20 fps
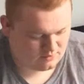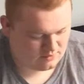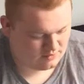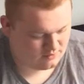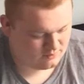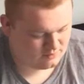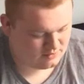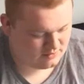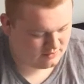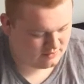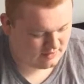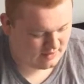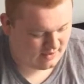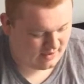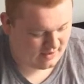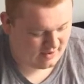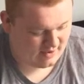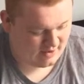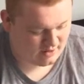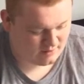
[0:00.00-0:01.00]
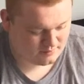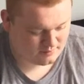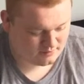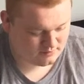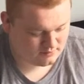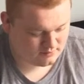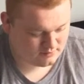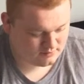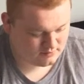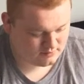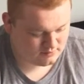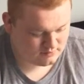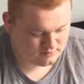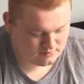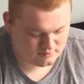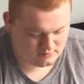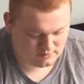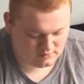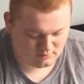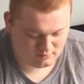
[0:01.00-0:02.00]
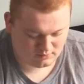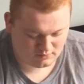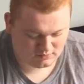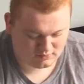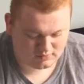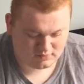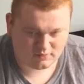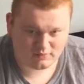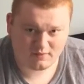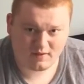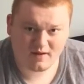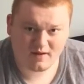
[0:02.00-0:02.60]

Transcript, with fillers: Why do we need the app? It works just